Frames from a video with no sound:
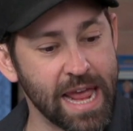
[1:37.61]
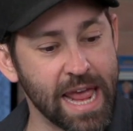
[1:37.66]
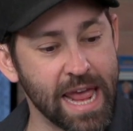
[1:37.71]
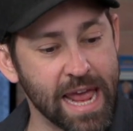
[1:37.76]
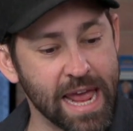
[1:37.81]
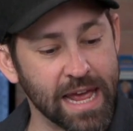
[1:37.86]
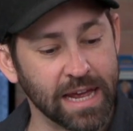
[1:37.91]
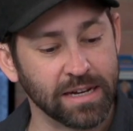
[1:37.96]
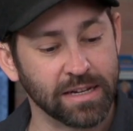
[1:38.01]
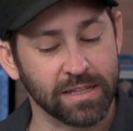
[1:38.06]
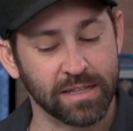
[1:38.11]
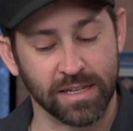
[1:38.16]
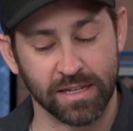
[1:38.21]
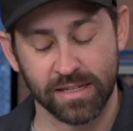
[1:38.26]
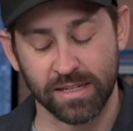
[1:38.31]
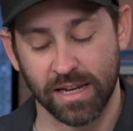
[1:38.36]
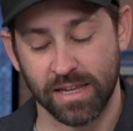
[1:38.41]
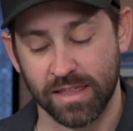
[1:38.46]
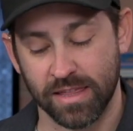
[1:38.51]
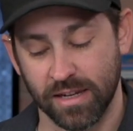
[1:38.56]
And
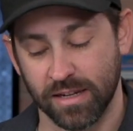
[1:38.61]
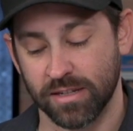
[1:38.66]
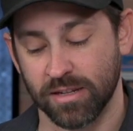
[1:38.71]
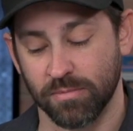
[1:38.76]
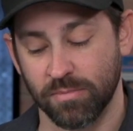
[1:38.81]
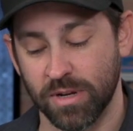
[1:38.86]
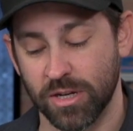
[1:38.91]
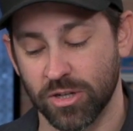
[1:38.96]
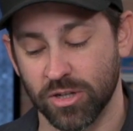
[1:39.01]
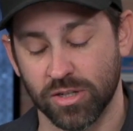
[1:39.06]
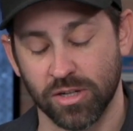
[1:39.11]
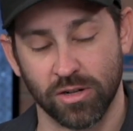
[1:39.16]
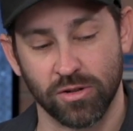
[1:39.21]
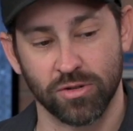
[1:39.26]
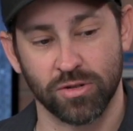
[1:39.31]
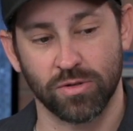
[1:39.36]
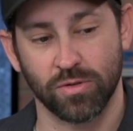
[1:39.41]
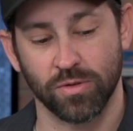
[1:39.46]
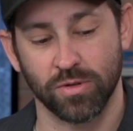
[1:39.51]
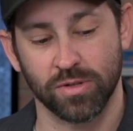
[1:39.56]
this, I think, to me, just
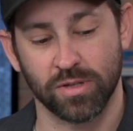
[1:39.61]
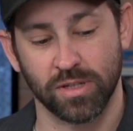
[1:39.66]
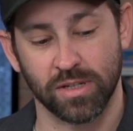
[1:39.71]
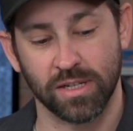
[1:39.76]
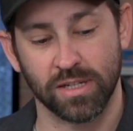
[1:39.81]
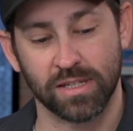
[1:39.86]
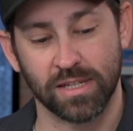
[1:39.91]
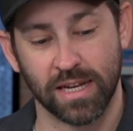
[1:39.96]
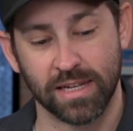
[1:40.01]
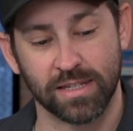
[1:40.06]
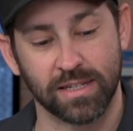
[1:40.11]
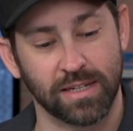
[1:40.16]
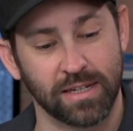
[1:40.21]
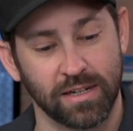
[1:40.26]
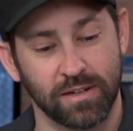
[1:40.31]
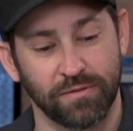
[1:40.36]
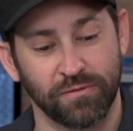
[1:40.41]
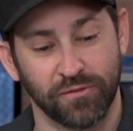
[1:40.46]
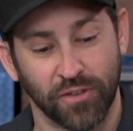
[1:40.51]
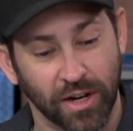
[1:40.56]
underscores the
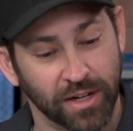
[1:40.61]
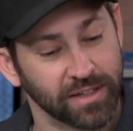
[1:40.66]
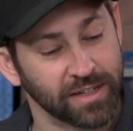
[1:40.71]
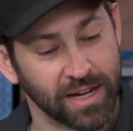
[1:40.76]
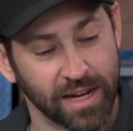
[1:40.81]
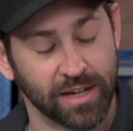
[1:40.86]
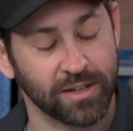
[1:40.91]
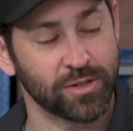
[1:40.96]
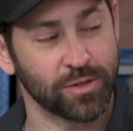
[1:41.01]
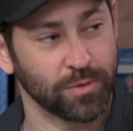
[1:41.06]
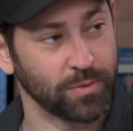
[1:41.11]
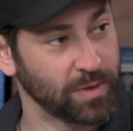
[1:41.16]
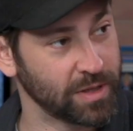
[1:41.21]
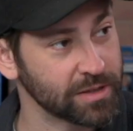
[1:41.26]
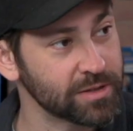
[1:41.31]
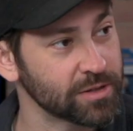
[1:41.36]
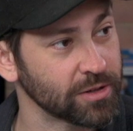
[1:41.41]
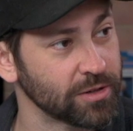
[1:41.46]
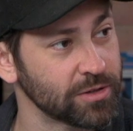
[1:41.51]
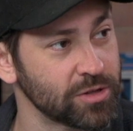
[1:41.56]
necessity to fund cancer
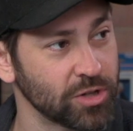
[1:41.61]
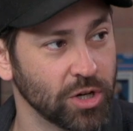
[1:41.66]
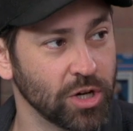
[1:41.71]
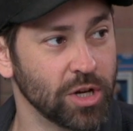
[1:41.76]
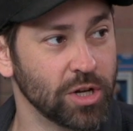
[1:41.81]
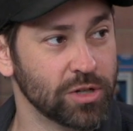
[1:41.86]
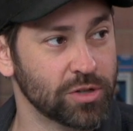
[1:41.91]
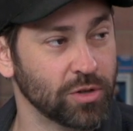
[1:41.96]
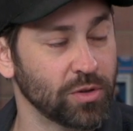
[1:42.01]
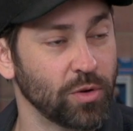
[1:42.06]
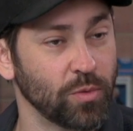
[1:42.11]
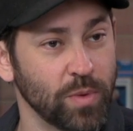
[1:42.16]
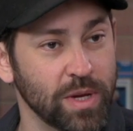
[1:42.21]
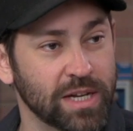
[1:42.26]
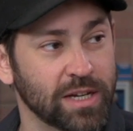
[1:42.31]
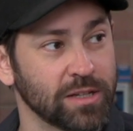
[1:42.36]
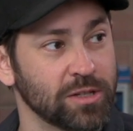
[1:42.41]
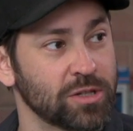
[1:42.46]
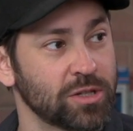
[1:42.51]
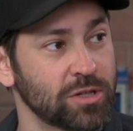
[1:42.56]
research so that
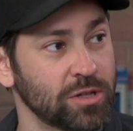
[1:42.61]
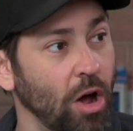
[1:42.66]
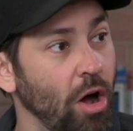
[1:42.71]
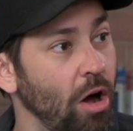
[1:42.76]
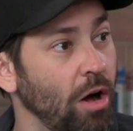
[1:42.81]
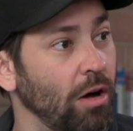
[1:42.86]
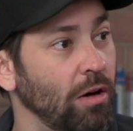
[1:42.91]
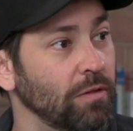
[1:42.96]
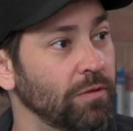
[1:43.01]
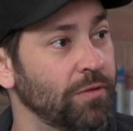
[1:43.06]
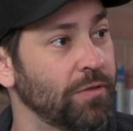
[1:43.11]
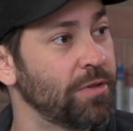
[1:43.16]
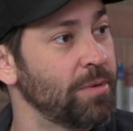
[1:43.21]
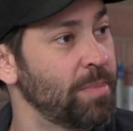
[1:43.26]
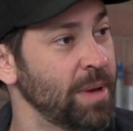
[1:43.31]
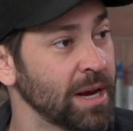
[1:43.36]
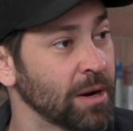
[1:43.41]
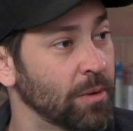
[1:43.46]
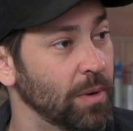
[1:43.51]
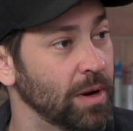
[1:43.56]
we can solve the
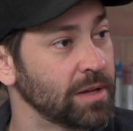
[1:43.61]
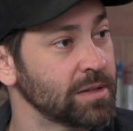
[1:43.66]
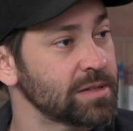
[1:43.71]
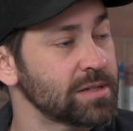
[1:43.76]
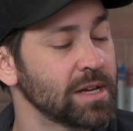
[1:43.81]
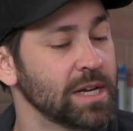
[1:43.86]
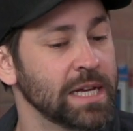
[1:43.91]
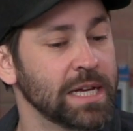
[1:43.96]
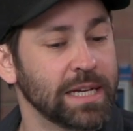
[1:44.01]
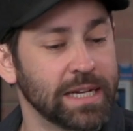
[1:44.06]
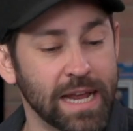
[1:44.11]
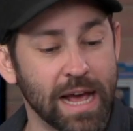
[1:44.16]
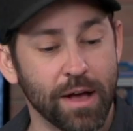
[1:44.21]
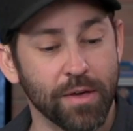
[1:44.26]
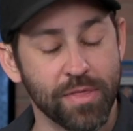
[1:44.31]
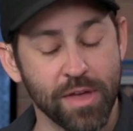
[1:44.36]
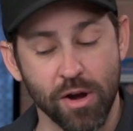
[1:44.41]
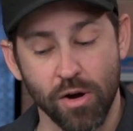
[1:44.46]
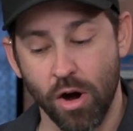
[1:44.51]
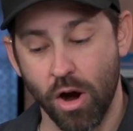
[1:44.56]
big ones. Mm-hmm.
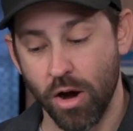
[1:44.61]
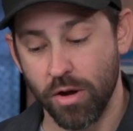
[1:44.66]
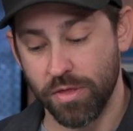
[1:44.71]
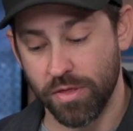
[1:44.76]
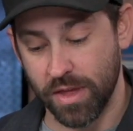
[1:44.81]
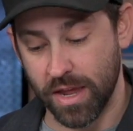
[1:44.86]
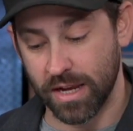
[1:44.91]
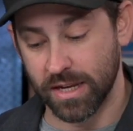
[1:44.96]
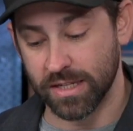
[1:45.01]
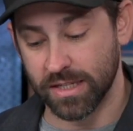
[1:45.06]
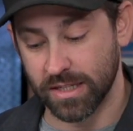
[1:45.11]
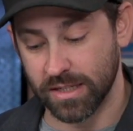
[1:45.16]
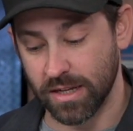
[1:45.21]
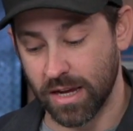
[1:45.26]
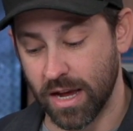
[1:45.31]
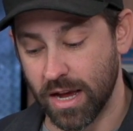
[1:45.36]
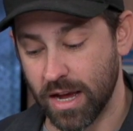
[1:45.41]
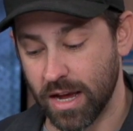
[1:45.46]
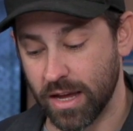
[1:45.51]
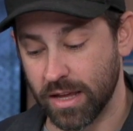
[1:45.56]
Now, there are things
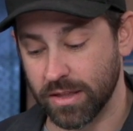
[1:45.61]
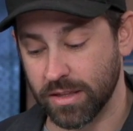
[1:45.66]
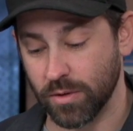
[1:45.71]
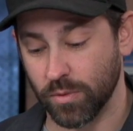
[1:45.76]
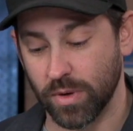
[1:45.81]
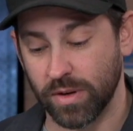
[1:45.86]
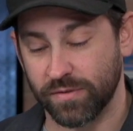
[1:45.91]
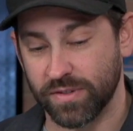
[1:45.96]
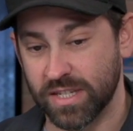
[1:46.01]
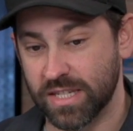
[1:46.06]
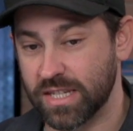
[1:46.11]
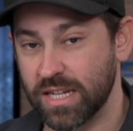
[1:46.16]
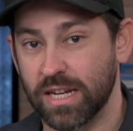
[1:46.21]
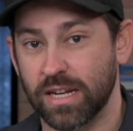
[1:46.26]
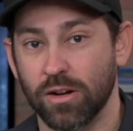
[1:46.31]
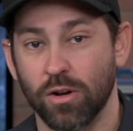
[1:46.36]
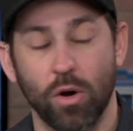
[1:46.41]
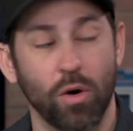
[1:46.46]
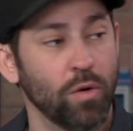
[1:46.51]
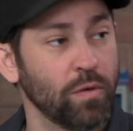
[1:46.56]
that we've
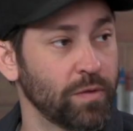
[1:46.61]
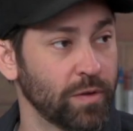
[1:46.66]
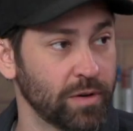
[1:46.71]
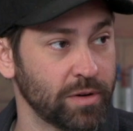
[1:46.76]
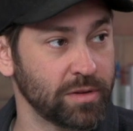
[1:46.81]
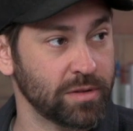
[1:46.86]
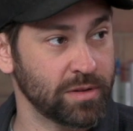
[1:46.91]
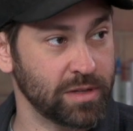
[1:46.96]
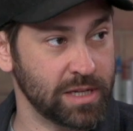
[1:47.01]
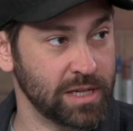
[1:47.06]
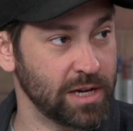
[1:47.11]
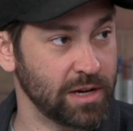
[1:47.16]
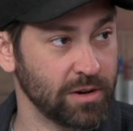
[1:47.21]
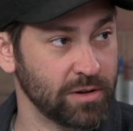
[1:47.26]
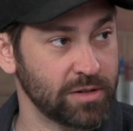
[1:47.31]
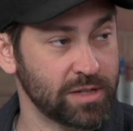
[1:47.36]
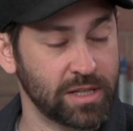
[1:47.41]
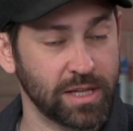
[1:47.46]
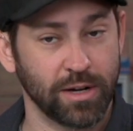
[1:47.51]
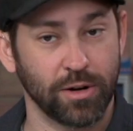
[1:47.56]
seen over the
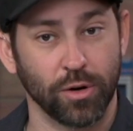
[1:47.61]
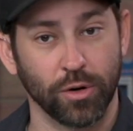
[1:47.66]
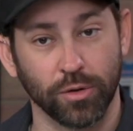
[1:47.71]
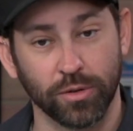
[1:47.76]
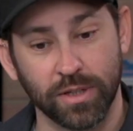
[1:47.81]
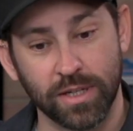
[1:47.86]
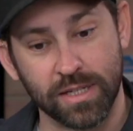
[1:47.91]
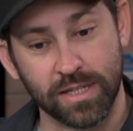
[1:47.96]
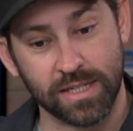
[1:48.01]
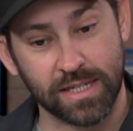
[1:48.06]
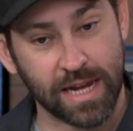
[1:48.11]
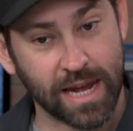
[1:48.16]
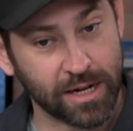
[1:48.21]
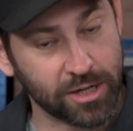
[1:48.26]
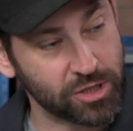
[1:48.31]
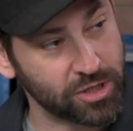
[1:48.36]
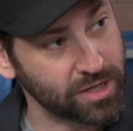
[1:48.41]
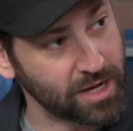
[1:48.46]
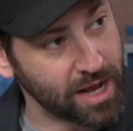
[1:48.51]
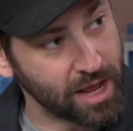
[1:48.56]
years that early
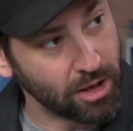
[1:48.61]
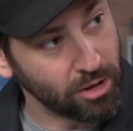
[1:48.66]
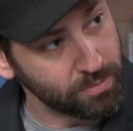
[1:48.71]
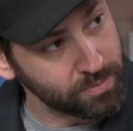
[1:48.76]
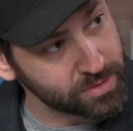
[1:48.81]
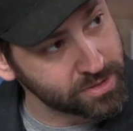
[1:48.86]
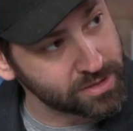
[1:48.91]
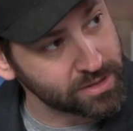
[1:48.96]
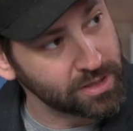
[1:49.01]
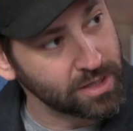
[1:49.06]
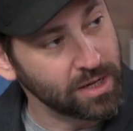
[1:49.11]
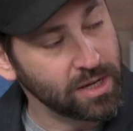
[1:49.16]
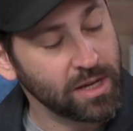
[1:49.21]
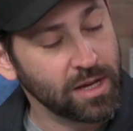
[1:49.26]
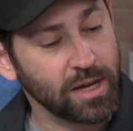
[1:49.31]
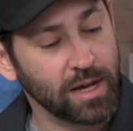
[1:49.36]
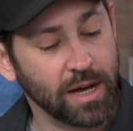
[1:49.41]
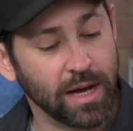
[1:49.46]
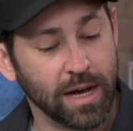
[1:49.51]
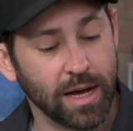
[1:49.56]
detection helps
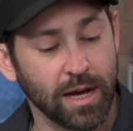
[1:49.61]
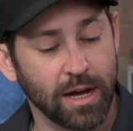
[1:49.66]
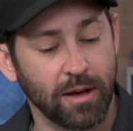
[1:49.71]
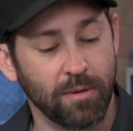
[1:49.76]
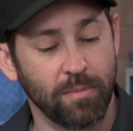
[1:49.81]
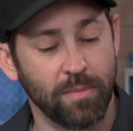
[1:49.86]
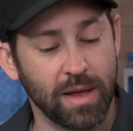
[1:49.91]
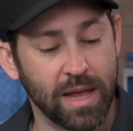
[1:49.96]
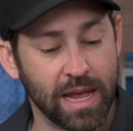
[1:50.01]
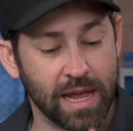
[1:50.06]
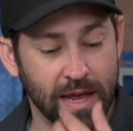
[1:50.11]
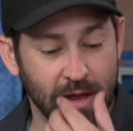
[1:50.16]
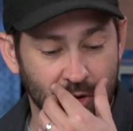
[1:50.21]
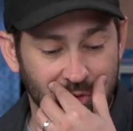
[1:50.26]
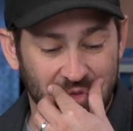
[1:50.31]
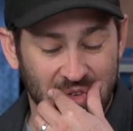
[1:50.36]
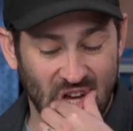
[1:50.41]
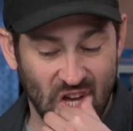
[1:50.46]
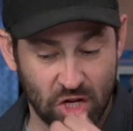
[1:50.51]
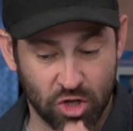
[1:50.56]

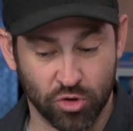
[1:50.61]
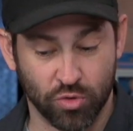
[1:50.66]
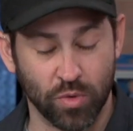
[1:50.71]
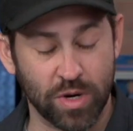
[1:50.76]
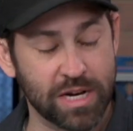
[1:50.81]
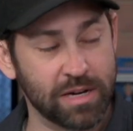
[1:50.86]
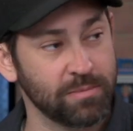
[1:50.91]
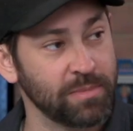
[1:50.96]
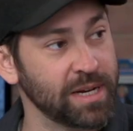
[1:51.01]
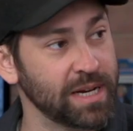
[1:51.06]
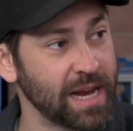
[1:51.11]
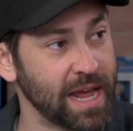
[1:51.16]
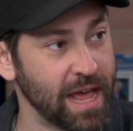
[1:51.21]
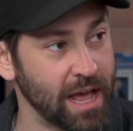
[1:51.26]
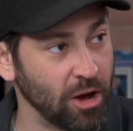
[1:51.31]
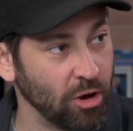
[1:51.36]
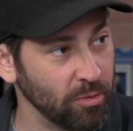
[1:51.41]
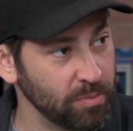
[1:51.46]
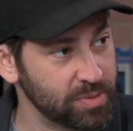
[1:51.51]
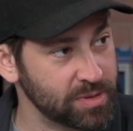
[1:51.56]
and treatment
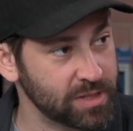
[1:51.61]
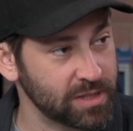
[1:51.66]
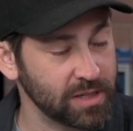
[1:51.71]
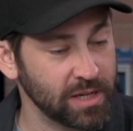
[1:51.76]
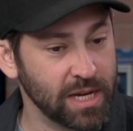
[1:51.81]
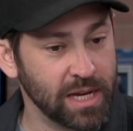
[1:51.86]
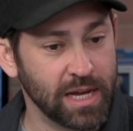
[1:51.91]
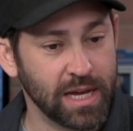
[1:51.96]
helps.